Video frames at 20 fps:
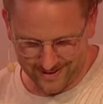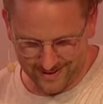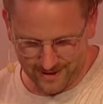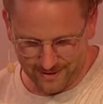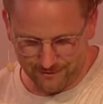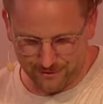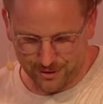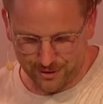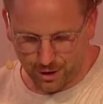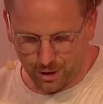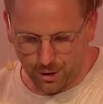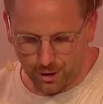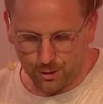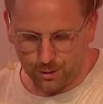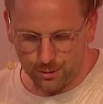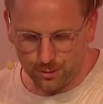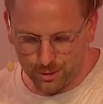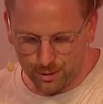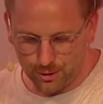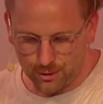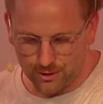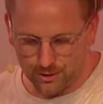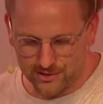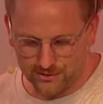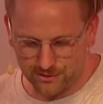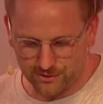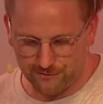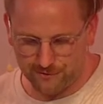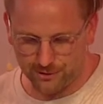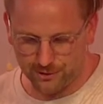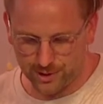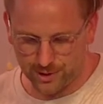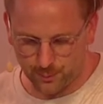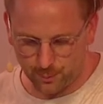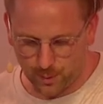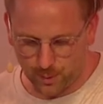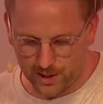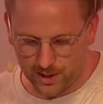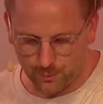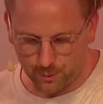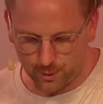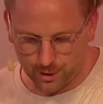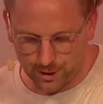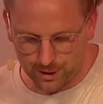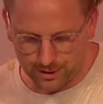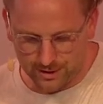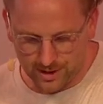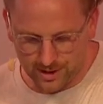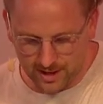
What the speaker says: For the whole law is fulfilled in one word,